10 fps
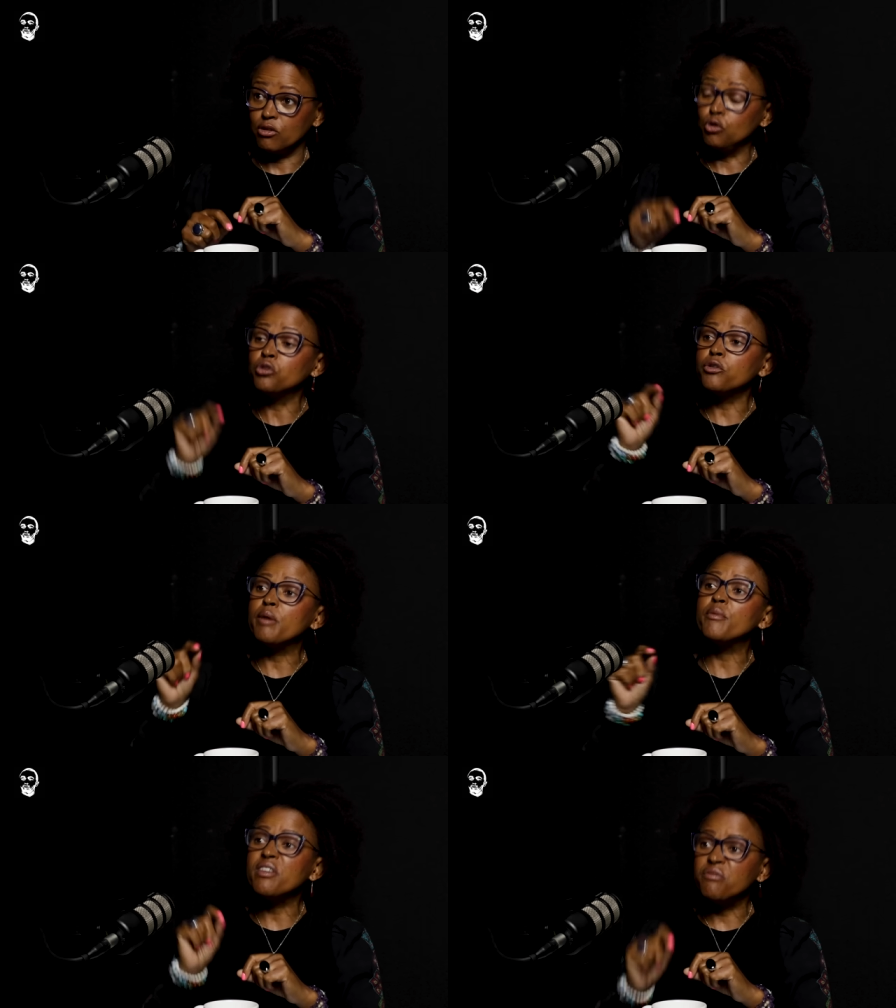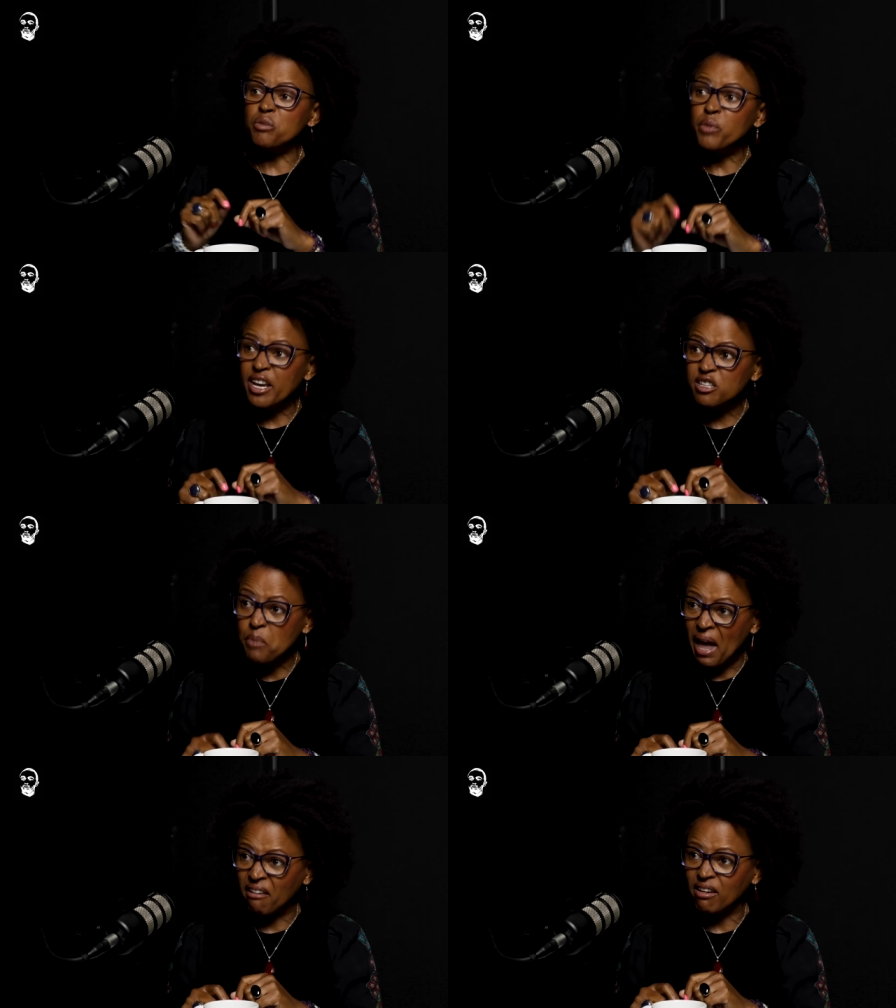You will remember the VBS
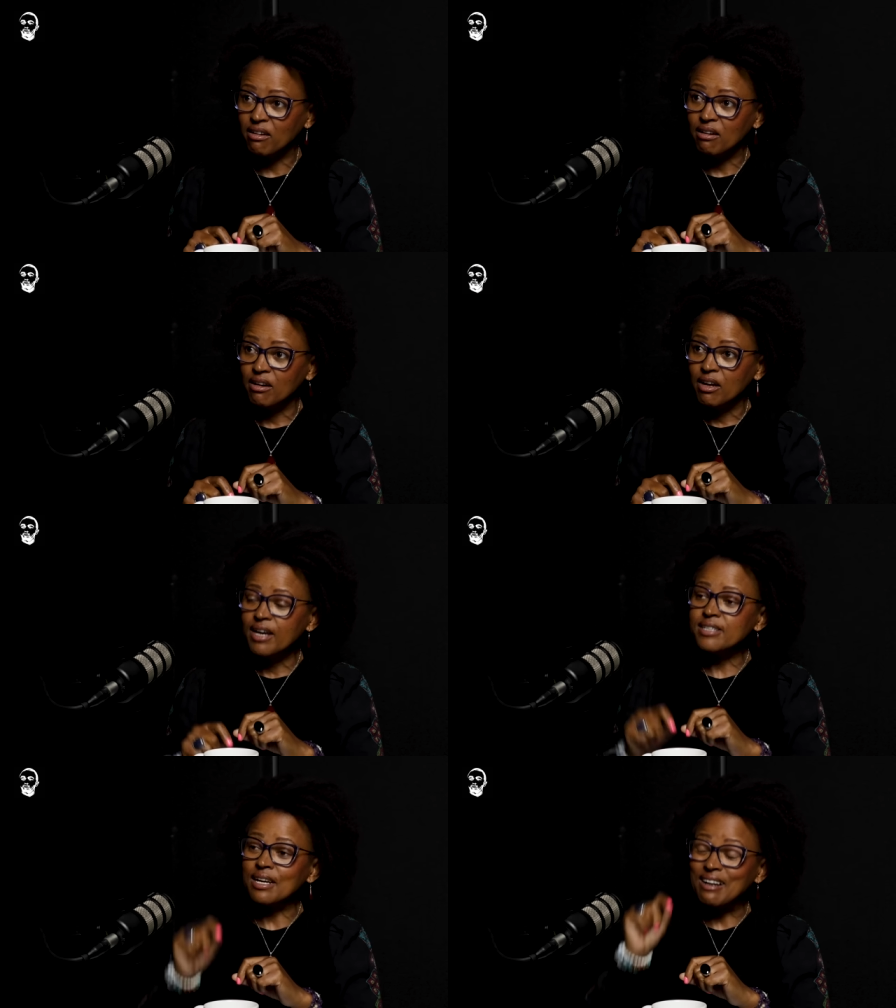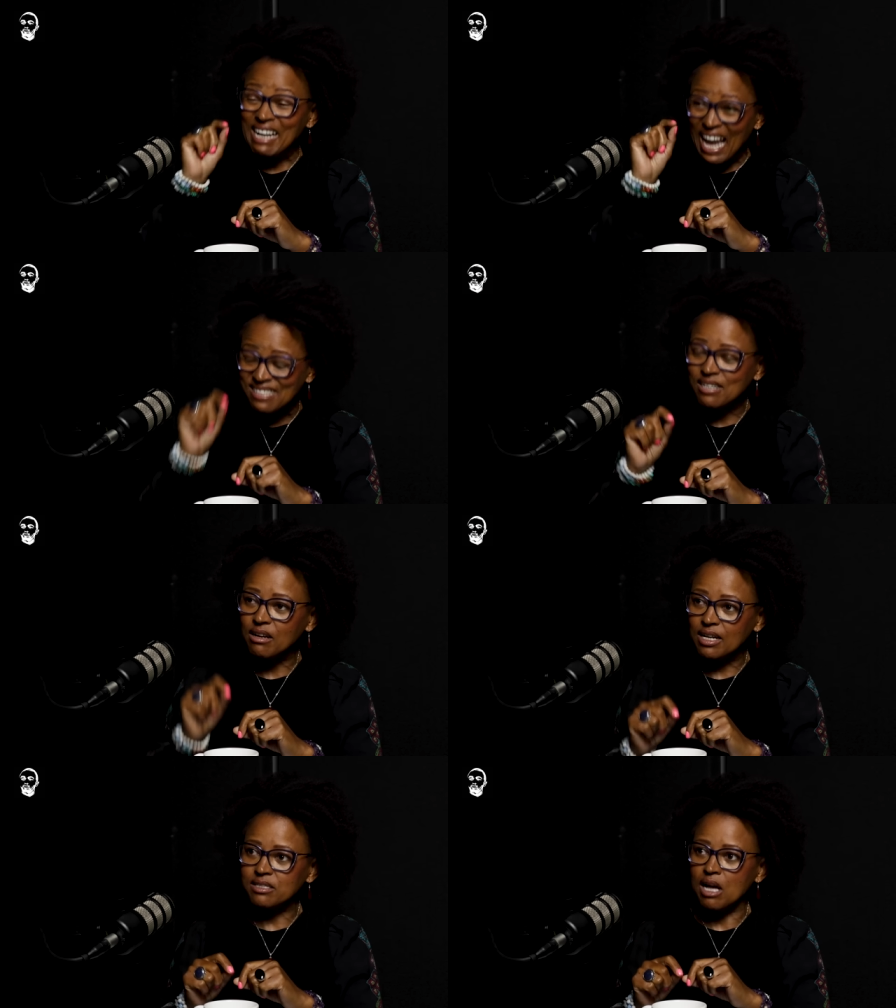Bank is a
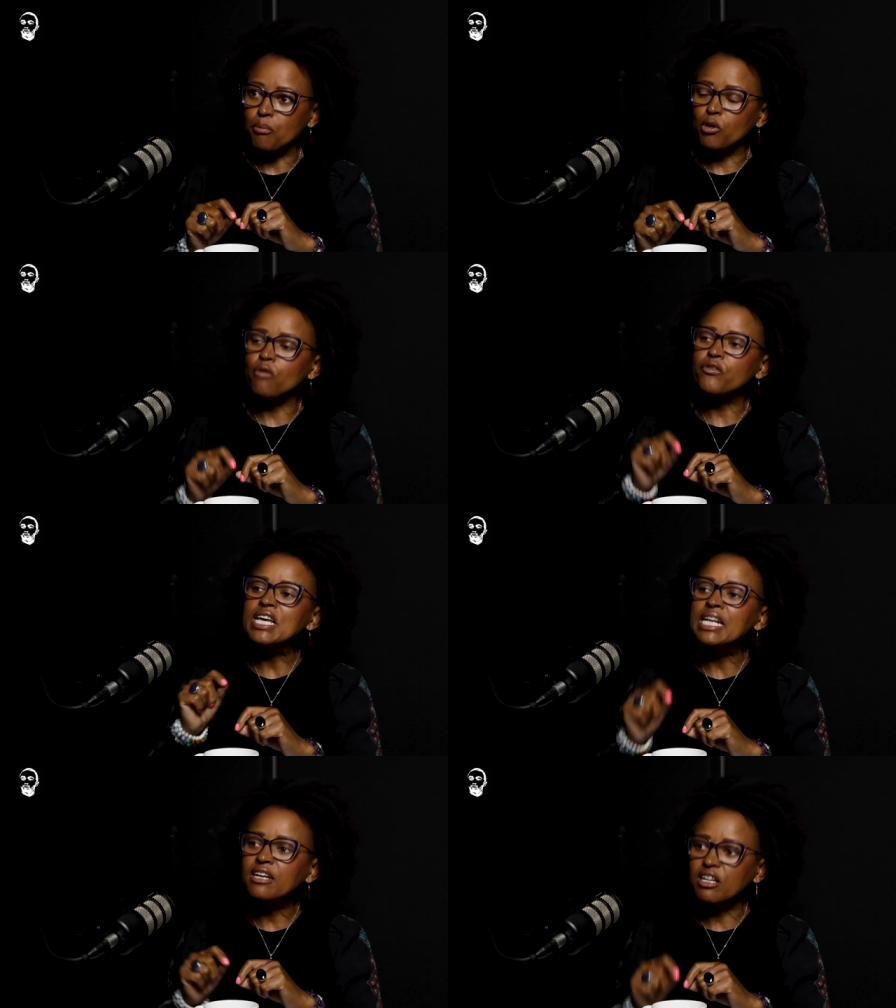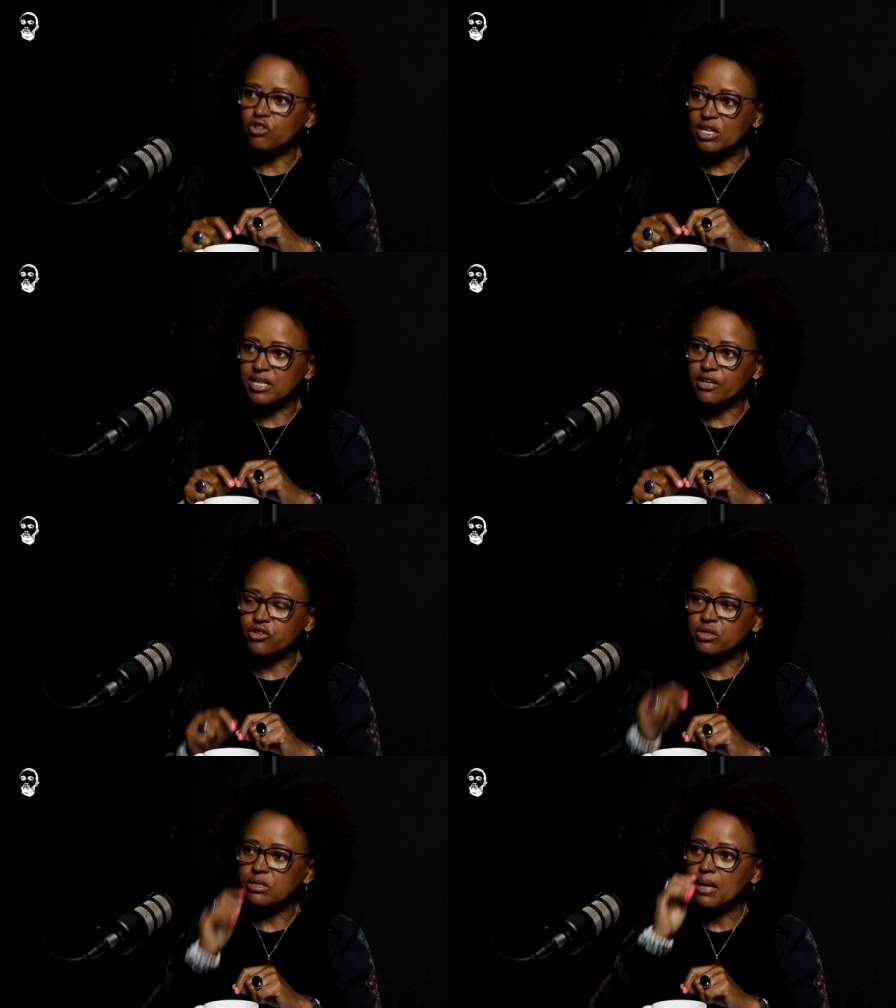classical example of illegal
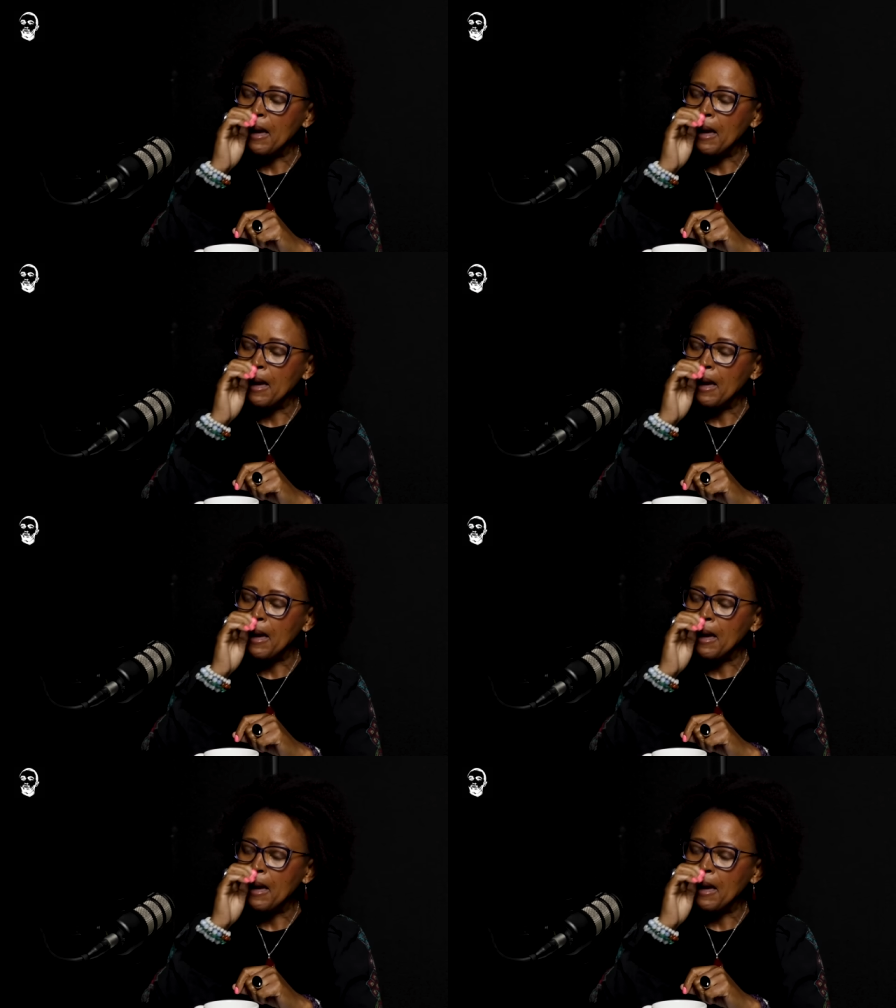transactions